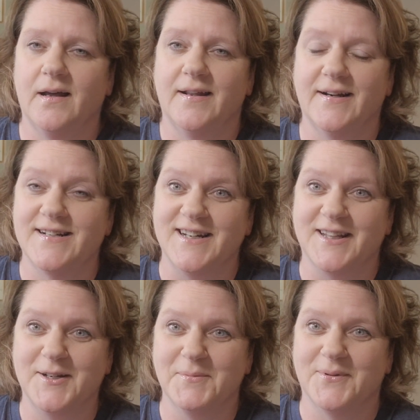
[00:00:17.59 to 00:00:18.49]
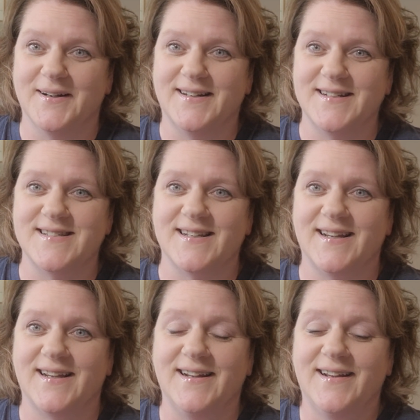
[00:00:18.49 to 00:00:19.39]
There's nothing more I could
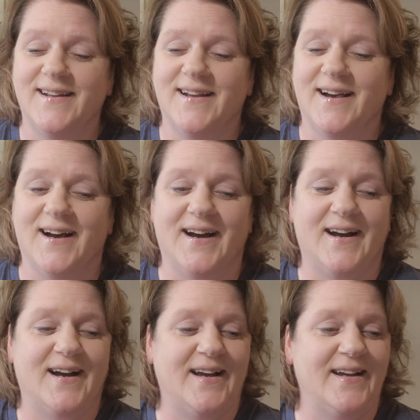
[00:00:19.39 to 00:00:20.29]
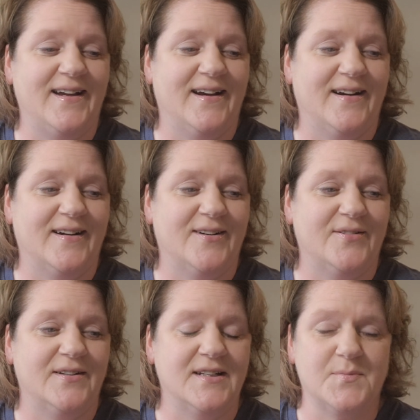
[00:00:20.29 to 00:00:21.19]
say.
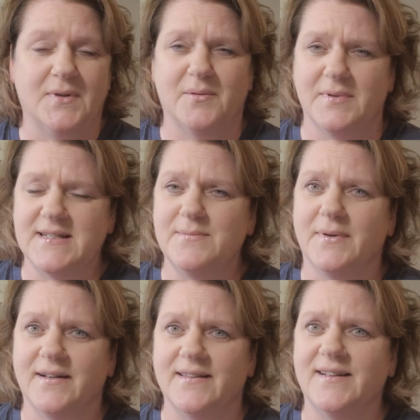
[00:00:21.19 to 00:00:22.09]
It's been a busy month.